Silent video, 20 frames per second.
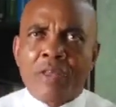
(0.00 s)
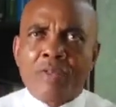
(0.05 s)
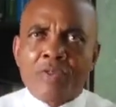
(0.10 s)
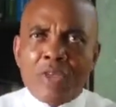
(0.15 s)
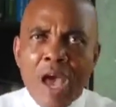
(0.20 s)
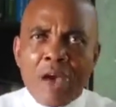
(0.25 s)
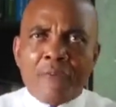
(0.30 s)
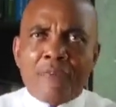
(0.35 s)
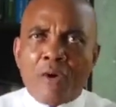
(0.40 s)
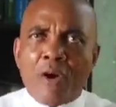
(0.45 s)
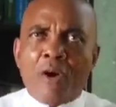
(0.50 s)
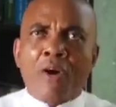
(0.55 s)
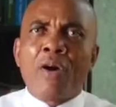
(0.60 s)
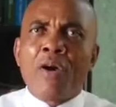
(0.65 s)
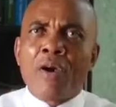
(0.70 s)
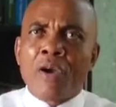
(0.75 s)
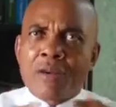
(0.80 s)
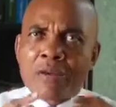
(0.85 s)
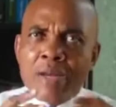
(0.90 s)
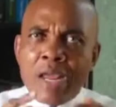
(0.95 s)
Therefore,
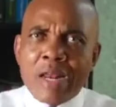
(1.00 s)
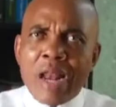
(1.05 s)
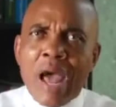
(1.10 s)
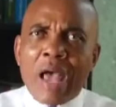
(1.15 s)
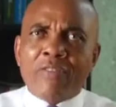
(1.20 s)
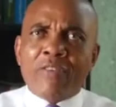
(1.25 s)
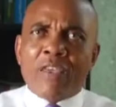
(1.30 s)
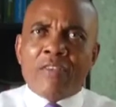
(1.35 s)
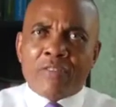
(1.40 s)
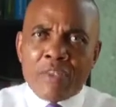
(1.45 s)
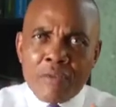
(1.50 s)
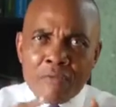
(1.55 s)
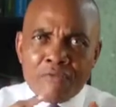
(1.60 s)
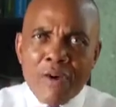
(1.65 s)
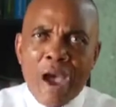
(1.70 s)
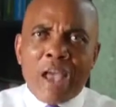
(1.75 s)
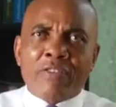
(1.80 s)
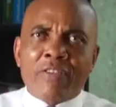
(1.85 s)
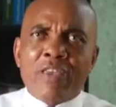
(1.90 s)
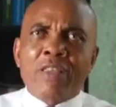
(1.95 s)
NINAS is
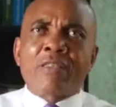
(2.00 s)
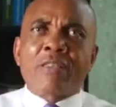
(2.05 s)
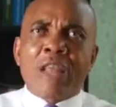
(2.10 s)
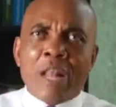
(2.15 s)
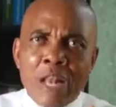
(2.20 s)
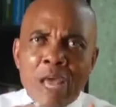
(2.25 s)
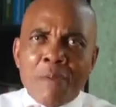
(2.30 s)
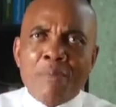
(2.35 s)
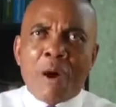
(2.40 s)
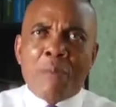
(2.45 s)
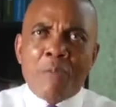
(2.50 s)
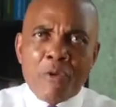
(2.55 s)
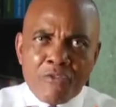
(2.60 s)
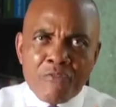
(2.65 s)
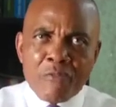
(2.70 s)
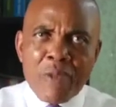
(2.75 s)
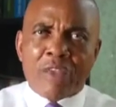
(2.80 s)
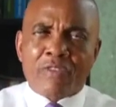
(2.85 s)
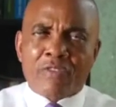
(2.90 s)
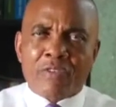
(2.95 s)
inviting the labor
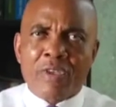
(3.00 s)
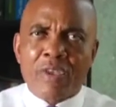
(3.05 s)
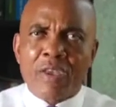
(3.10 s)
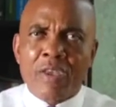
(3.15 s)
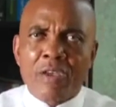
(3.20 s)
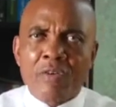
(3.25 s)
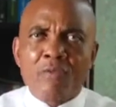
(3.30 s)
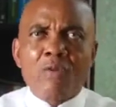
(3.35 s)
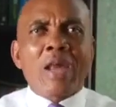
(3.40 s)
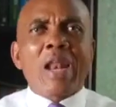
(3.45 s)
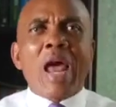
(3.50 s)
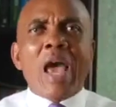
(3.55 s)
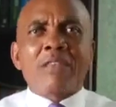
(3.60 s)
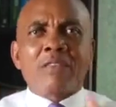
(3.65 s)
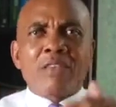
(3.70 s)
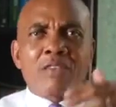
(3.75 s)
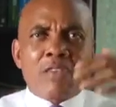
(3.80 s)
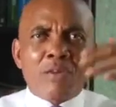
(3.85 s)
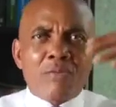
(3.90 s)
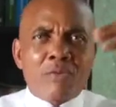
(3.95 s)
movement, whether
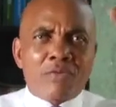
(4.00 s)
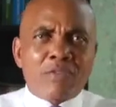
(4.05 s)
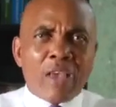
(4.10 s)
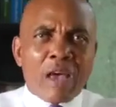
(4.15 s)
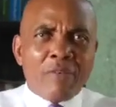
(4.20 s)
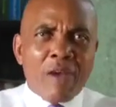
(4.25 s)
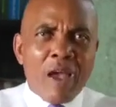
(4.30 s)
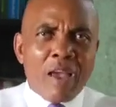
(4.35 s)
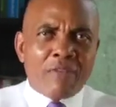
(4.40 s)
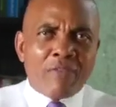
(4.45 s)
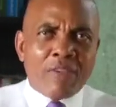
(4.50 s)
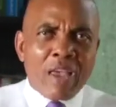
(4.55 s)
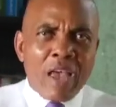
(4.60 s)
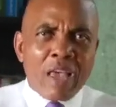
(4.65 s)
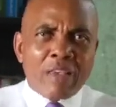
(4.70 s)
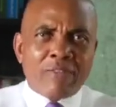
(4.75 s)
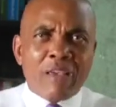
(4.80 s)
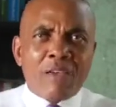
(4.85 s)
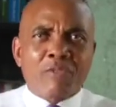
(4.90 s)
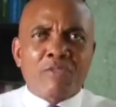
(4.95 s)
it's the civil servants,
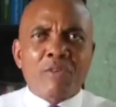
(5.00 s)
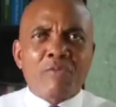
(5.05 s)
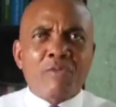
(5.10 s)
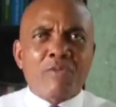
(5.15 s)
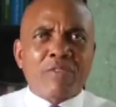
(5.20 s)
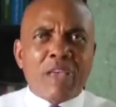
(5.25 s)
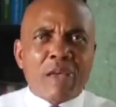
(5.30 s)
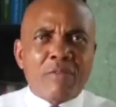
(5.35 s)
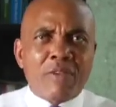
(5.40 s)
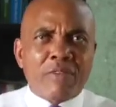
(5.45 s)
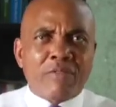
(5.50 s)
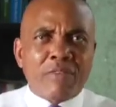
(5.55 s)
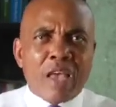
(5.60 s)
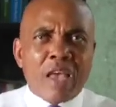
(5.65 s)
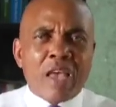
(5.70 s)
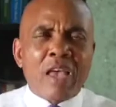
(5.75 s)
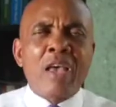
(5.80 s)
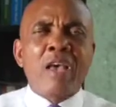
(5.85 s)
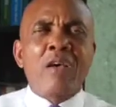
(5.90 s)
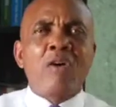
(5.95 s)
civil service,
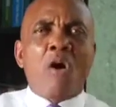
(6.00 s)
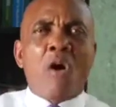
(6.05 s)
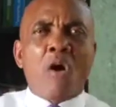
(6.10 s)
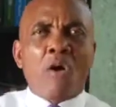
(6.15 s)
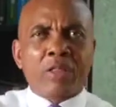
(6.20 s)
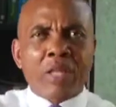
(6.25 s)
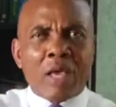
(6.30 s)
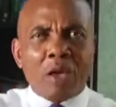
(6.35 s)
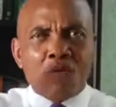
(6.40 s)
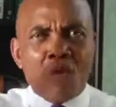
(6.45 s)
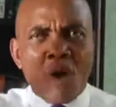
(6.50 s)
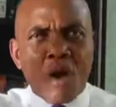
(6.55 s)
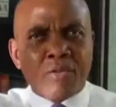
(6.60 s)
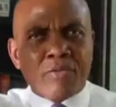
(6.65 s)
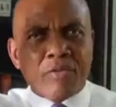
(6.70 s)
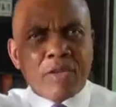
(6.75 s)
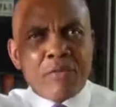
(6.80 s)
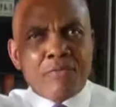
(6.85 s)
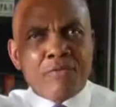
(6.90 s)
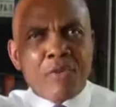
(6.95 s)
or the
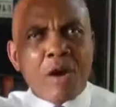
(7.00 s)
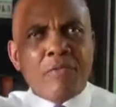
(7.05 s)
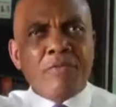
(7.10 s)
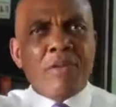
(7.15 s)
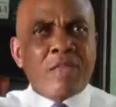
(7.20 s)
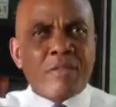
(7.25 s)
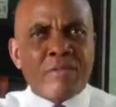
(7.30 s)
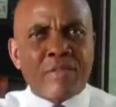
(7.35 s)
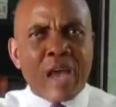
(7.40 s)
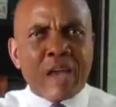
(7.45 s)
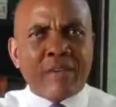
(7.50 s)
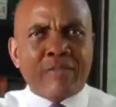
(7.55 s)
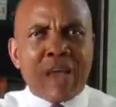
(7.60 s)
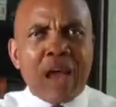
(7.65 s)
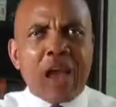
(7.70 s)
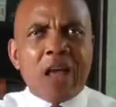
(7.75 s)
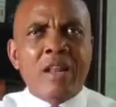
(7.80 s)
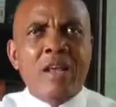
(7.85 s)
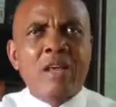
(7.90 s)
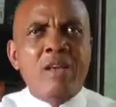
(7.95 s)
ones involved in
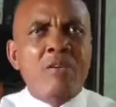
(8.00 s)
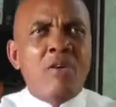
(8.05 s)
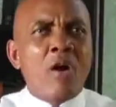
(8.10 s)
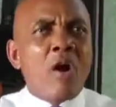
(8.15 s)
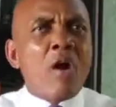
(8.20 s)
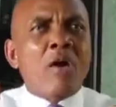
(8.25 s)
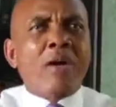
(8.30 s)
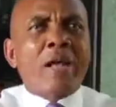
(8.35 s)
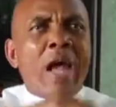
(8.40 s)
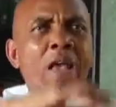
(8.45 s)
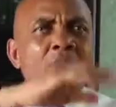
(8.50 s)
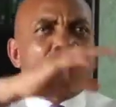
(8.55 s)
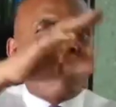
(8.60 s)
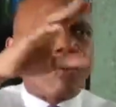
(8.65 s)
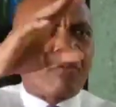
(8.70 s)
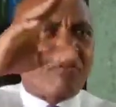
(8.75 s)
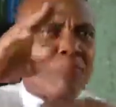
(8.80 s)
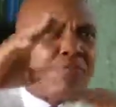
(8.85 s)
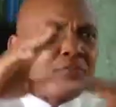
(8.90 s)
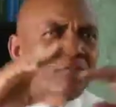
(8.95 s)
textile, all kinds
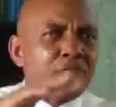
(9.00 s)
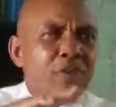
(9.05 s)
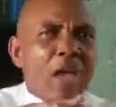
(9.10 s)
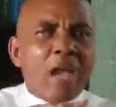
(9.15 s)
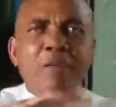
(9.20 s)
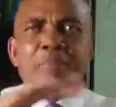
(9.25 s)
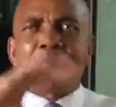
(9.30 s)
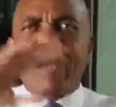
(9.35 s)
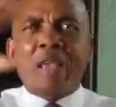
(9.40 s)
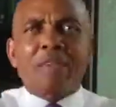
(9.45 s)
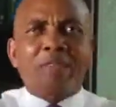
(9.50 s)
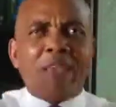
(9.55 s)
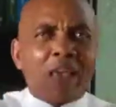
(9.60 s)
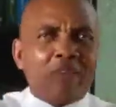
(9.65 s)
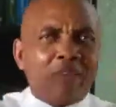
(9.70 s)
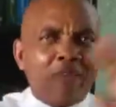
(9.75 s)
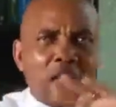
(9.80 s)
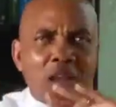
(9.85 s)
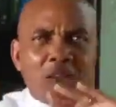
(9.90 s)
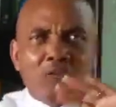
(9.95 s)
of segments
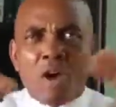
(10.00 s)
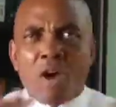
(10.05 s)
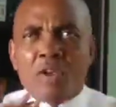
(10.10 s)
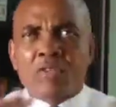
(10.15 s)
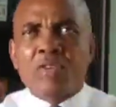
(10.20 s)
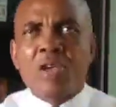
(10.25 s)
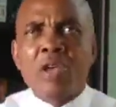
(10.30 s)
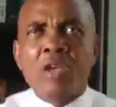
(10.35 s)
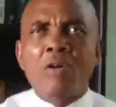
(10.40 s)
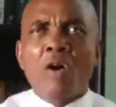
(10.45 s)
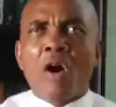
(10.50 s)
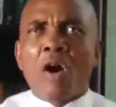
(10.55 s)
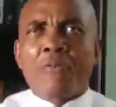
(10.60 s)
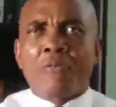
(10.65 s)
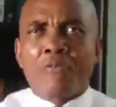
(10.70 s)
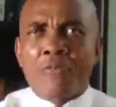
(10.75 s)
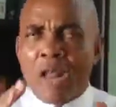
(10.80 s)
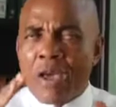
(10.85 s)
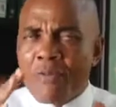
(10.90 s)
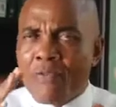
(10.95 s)
and sectors
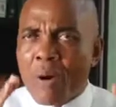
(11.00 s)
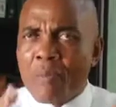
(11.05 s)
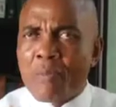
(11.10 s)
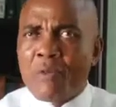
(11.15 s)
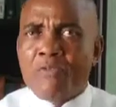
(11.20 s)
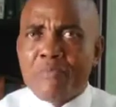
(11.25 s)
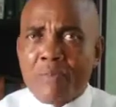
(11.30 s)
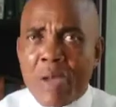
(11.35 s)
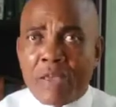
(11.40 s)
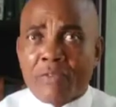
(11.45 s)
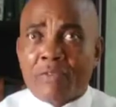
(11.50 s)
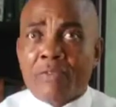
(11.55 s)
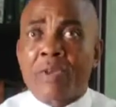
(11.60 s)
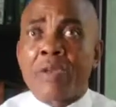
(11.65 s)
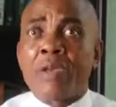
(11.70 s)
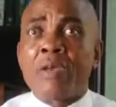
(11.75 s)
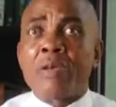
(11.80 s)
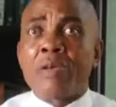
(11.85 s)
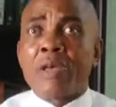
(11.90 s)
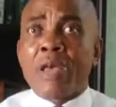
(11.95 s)
of labor movement,
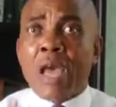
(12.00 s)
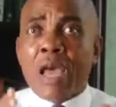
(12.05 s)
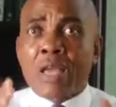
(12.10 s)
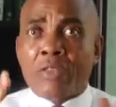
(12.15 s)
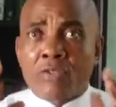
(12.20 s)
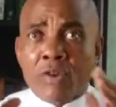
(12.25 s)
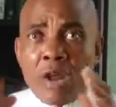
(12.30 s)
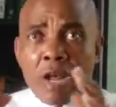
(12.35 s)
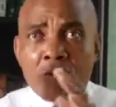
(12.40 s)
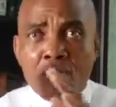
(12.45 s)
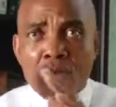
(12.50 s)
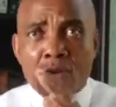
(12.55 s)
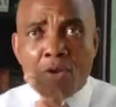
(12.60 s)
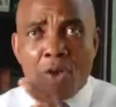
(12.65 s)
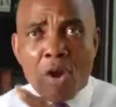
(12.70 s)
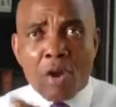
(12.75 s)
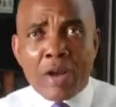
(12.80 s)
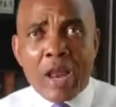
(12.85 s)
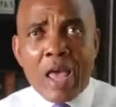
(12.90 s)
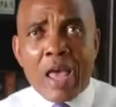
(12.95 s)
trade
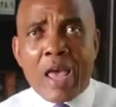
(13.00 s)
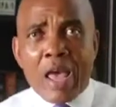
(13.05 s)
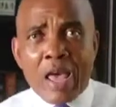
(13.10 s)
union,